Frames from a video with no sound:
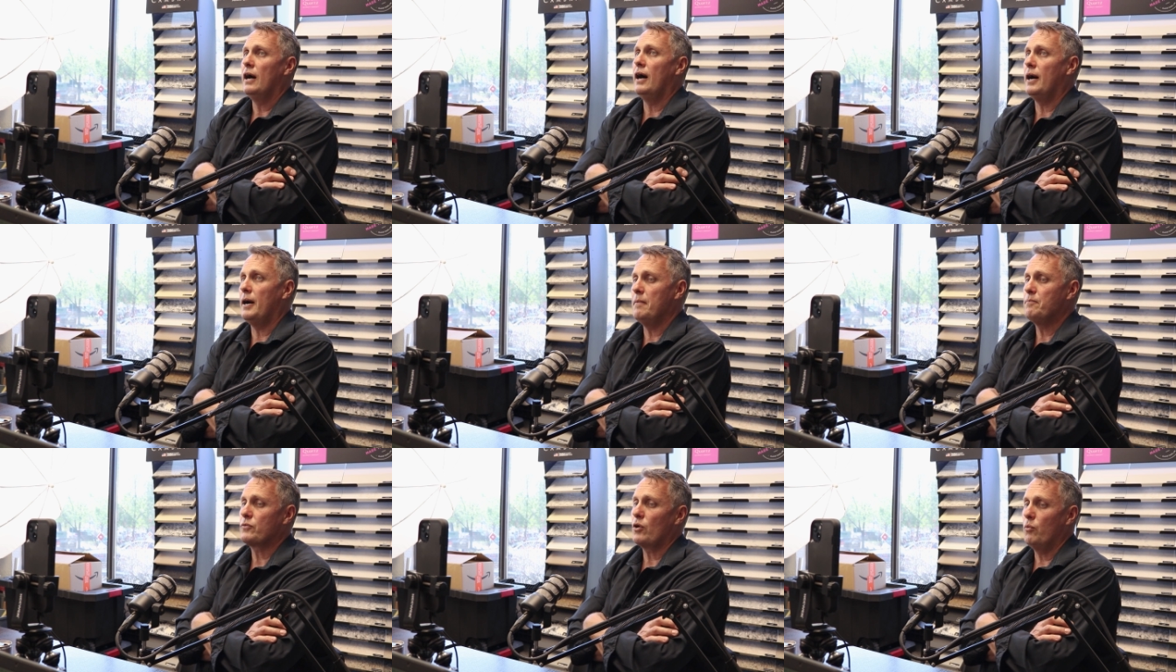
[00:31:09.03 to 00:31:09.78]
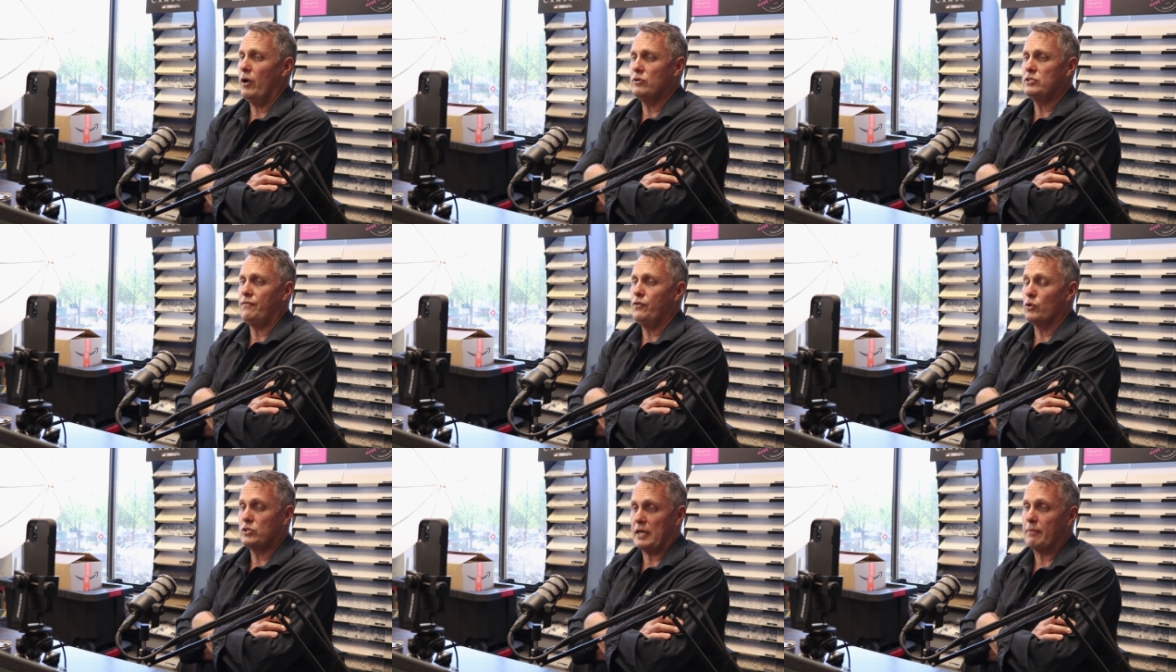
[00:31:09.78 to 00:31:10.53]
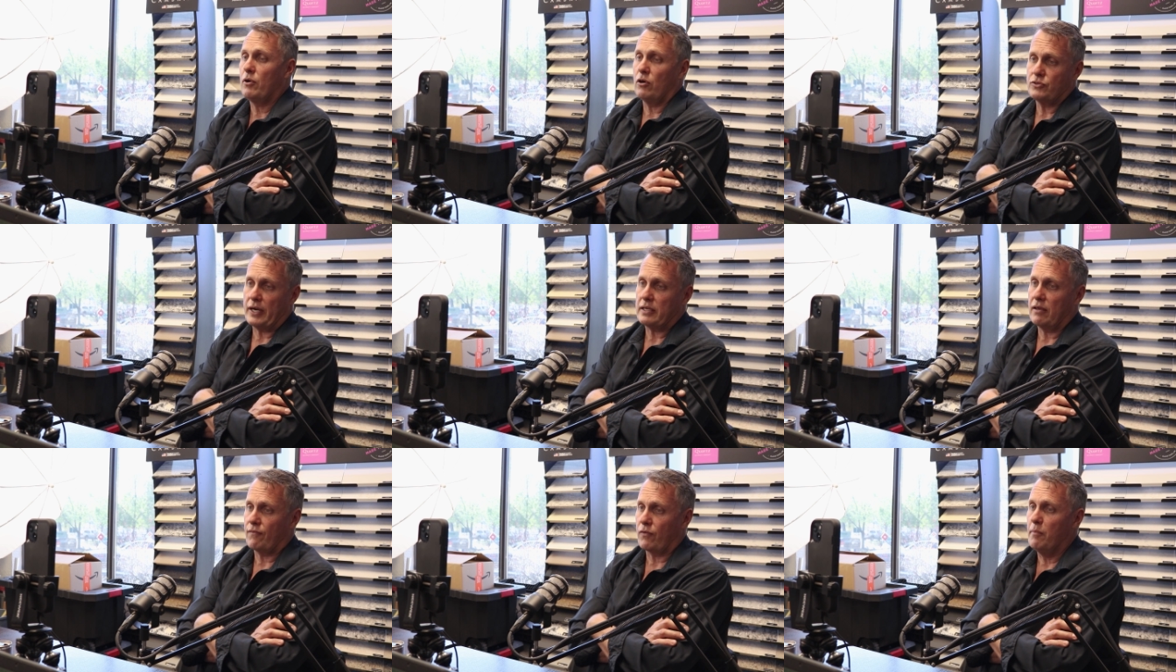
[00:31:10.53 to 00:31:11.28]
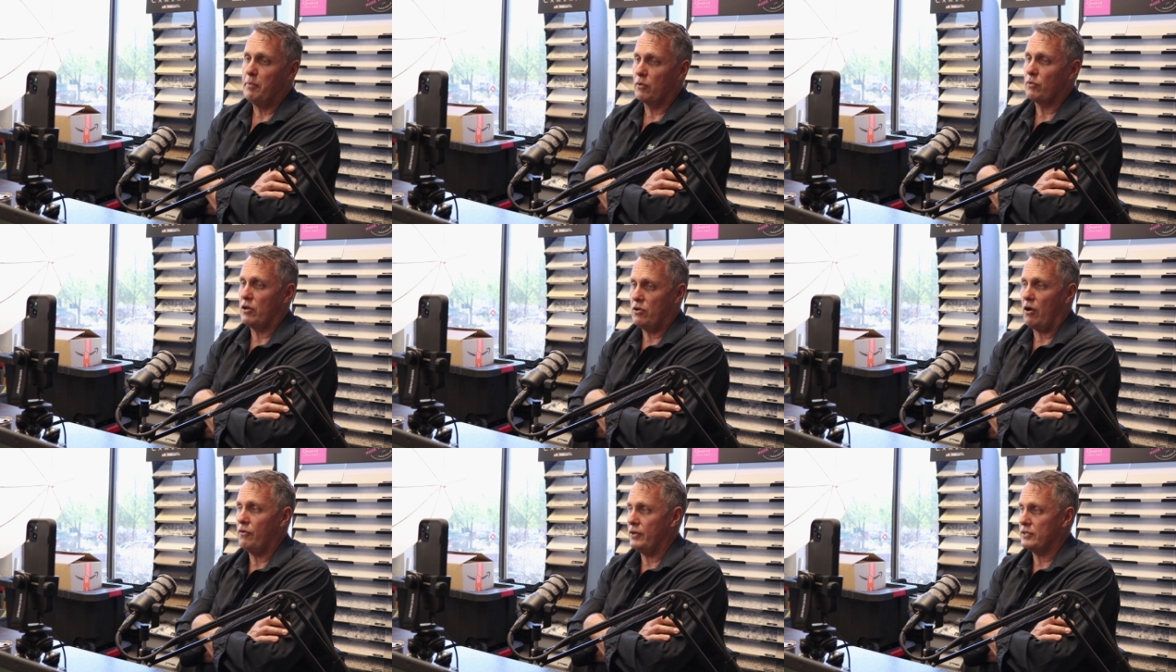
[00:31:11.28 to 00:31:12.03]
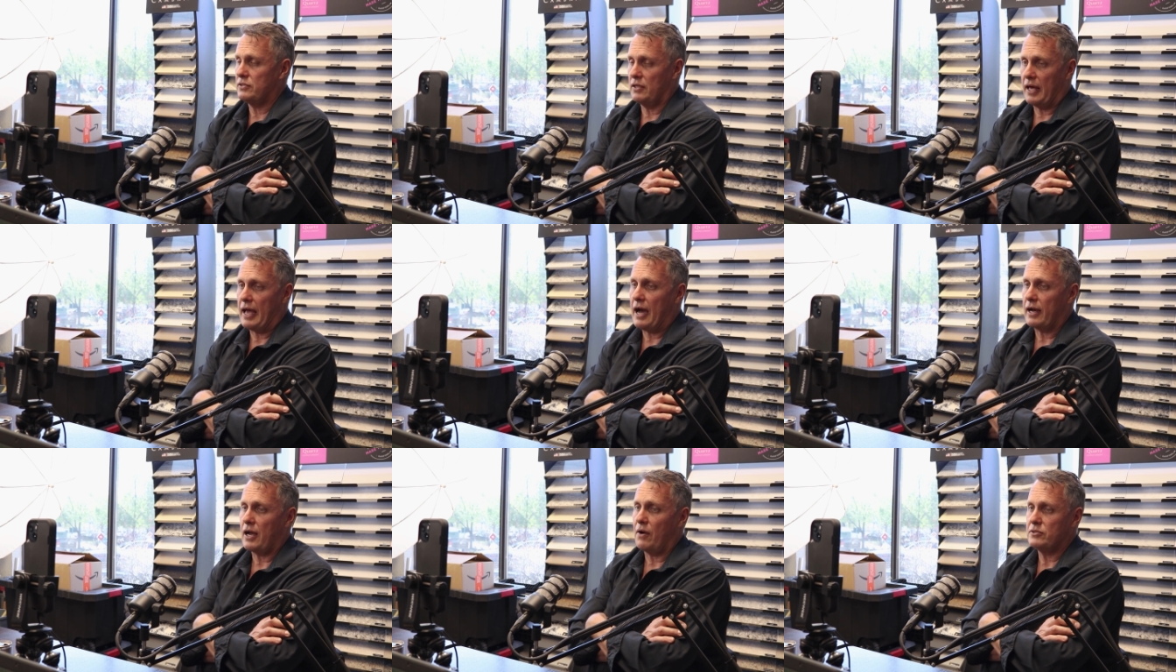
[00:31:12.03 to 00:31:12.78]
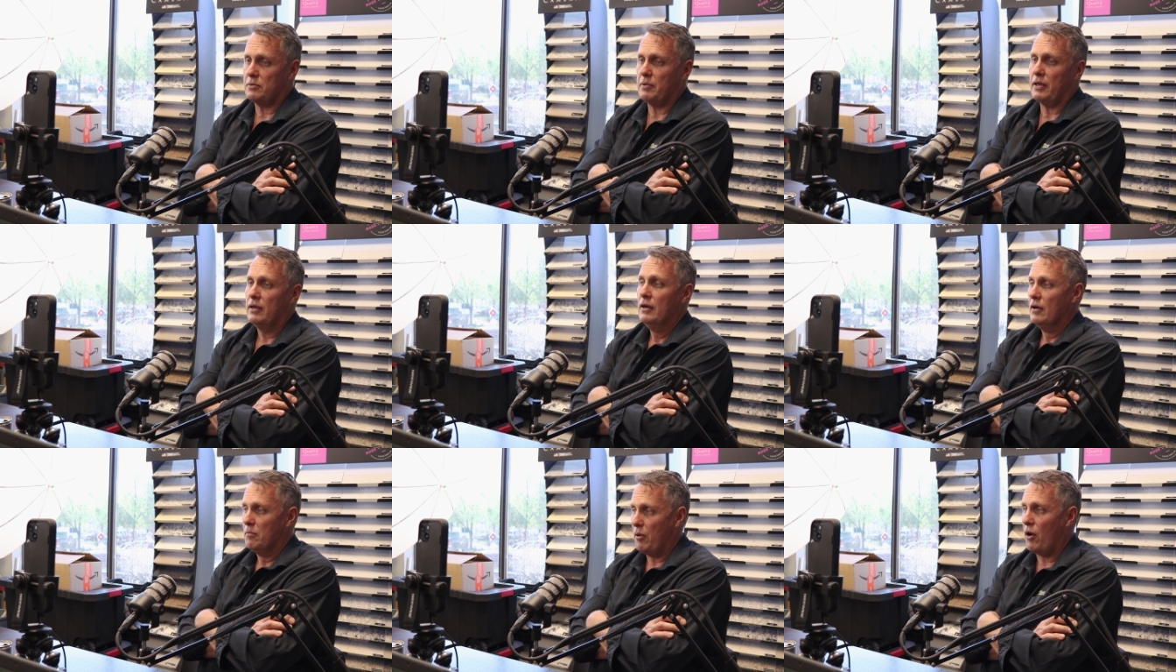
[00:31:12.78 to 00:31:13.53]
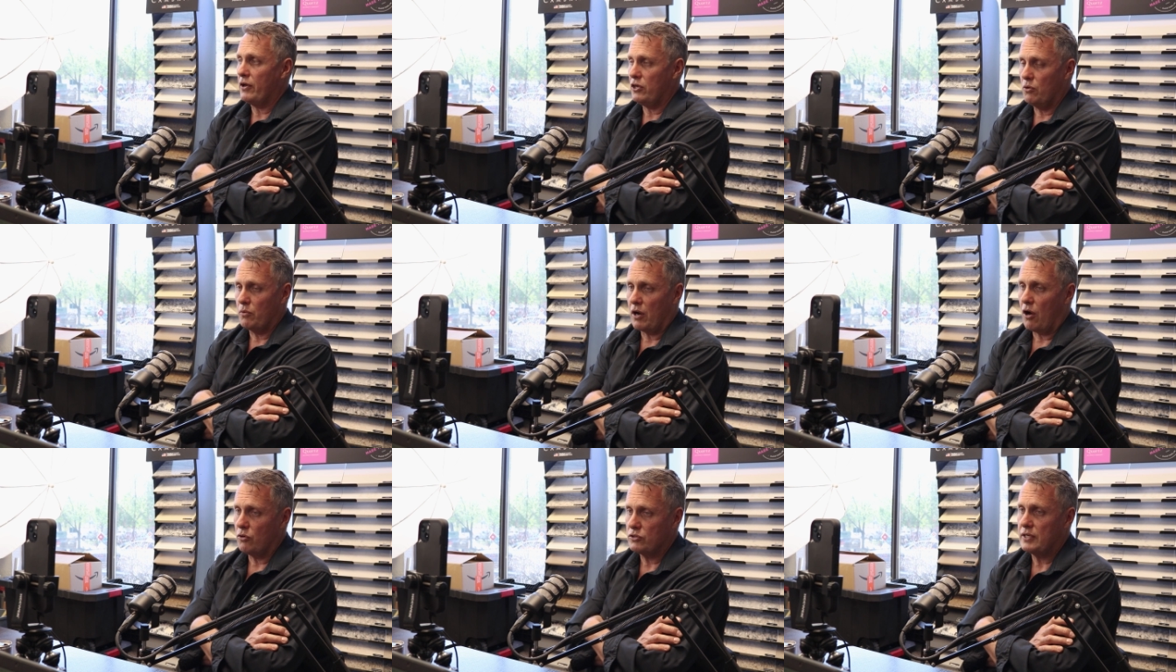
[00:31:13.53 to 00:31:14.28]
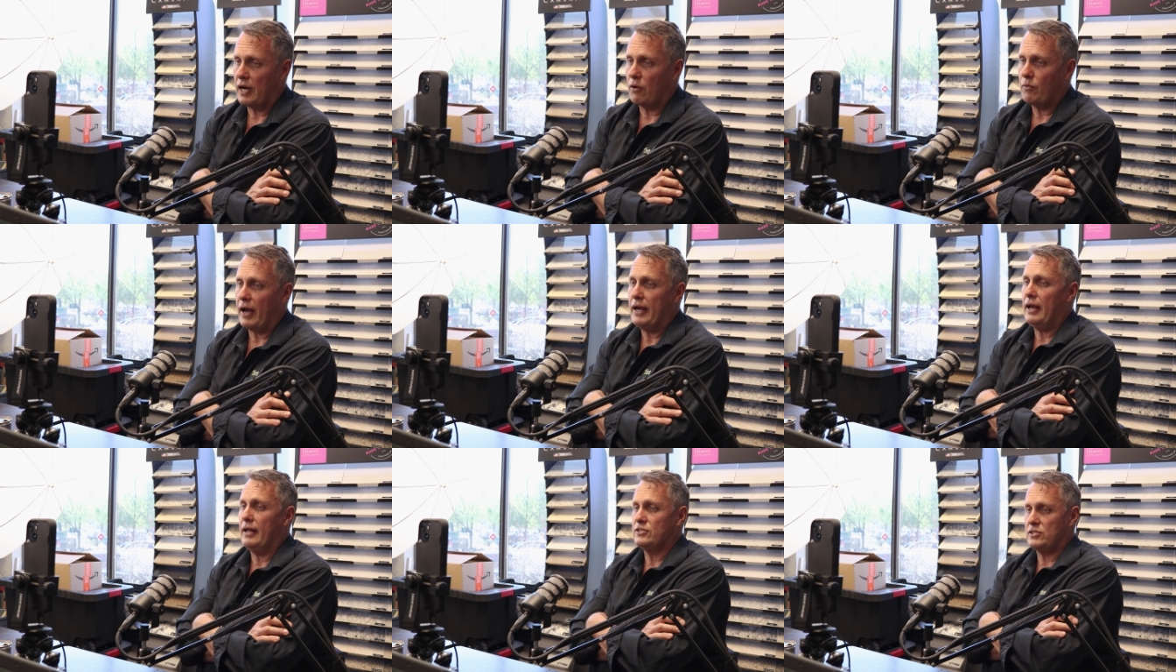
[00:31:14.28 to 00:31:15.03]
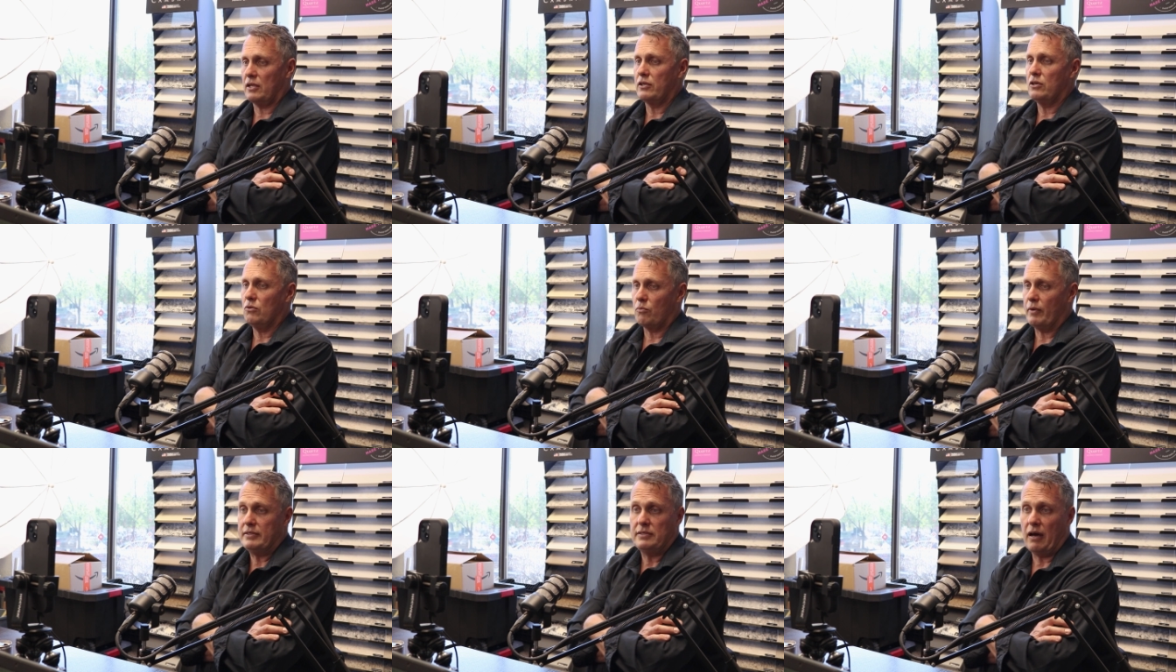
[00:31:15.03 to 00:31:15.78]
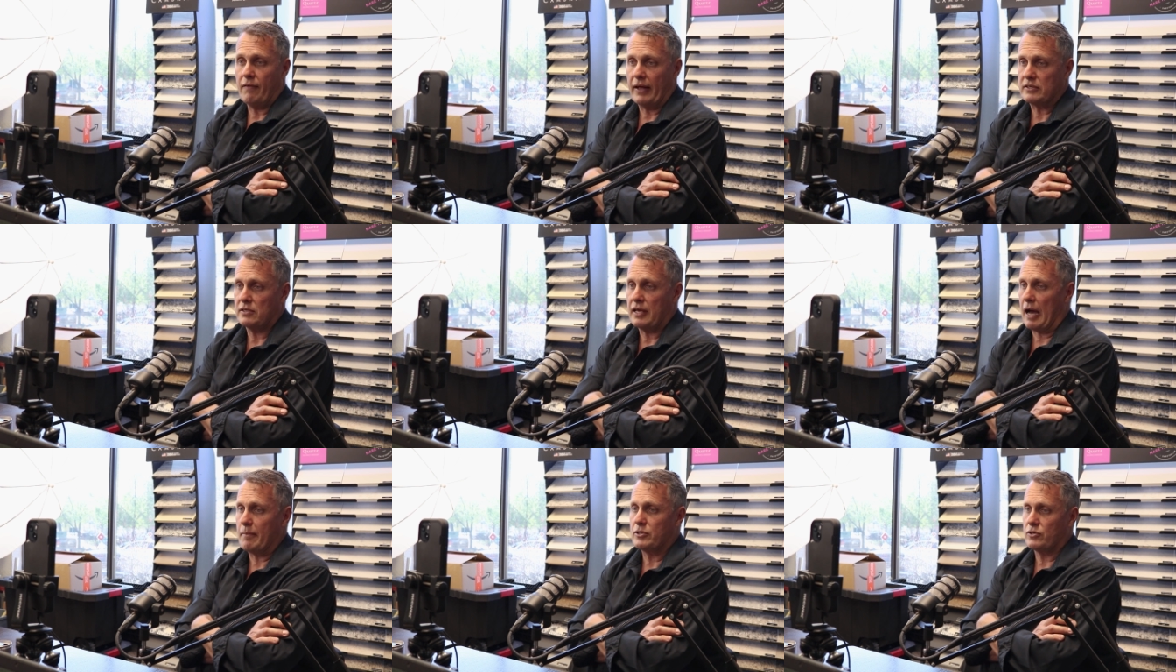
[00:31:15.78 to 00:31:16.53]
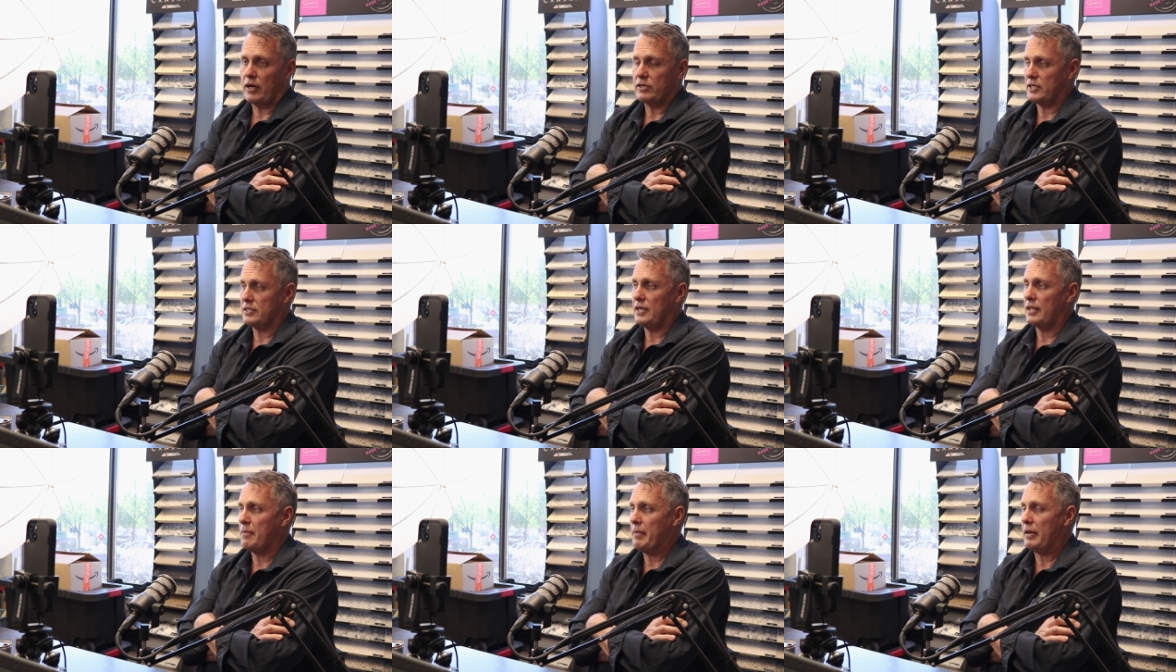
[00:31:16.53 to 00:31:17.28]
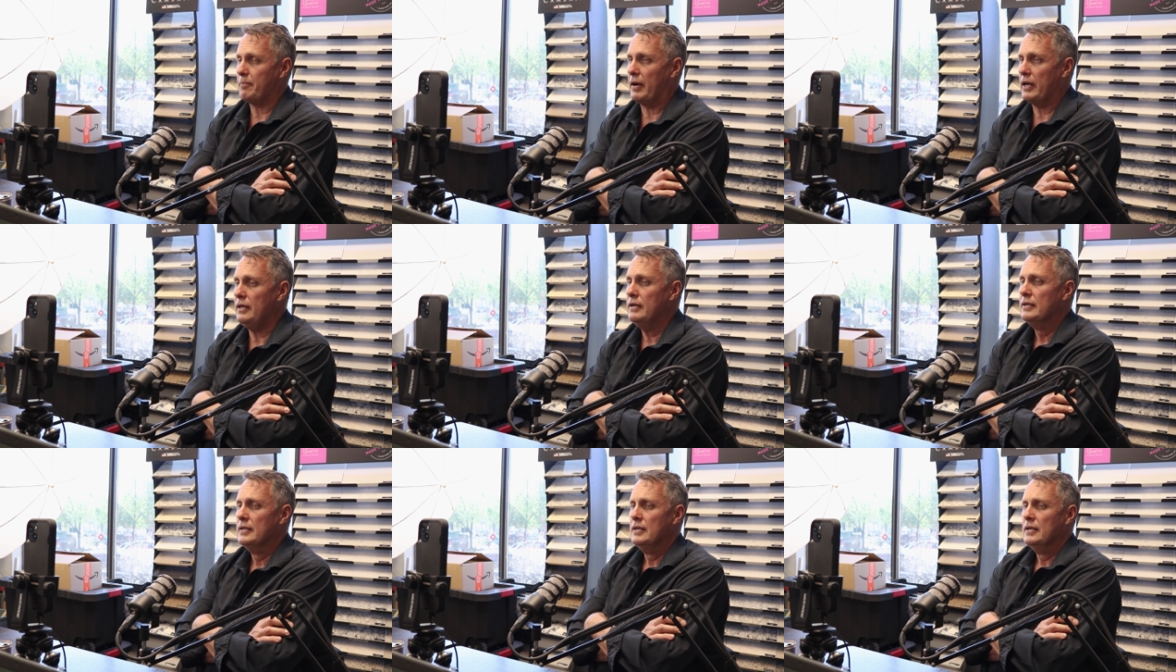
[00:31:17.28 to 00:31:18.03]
Um, whereas if you're subcontracting for a builder, know this that they are going to be buying you at wholesale rate and selling you at retail. That's the arbitrage. That's how they make money.